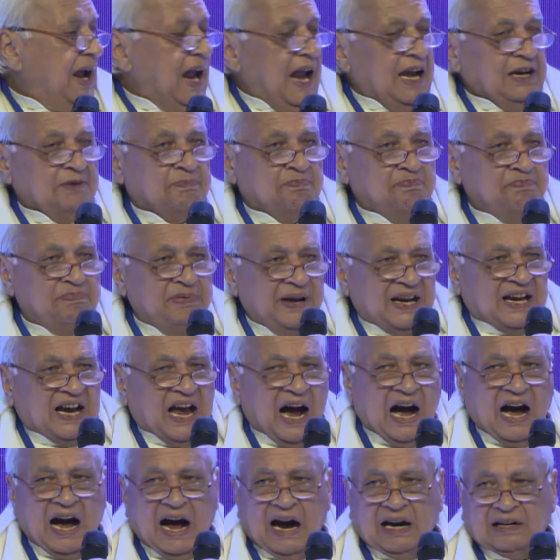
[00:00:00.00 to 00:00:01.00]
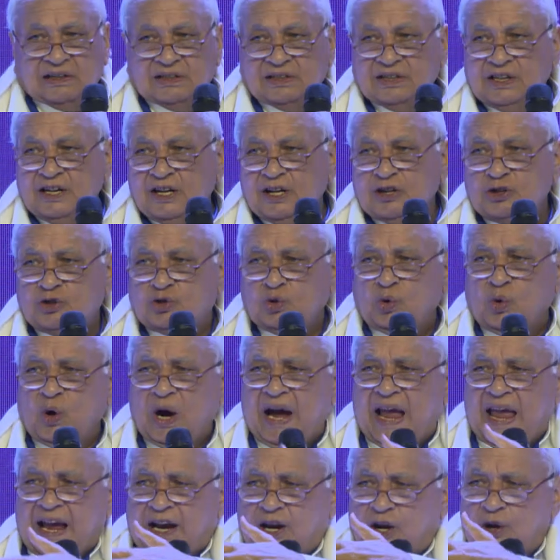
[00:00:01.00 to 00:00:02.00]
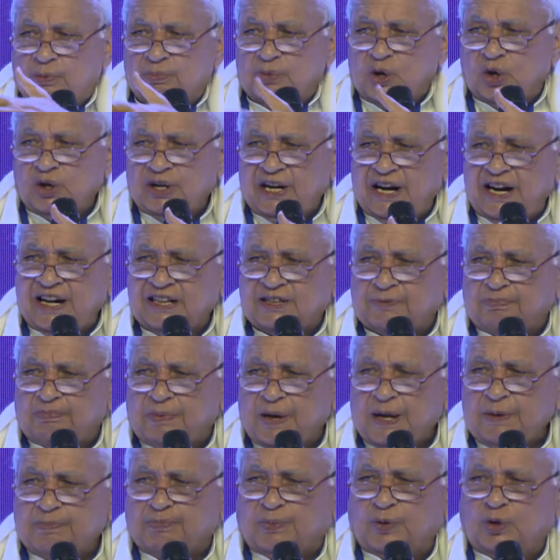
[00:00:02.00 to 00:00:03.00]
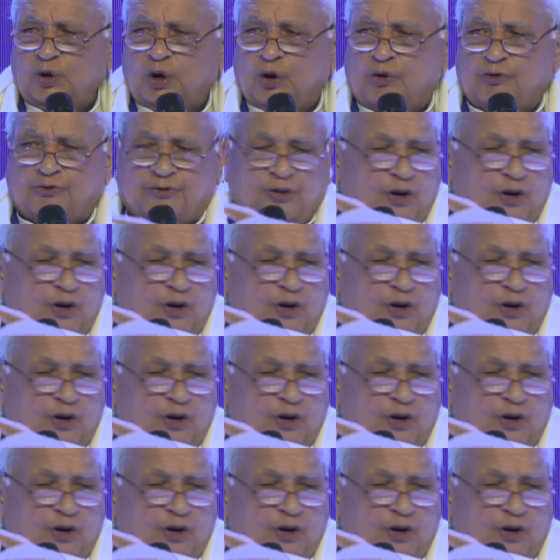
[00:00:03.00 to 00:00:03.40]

and big heart to accommodate people of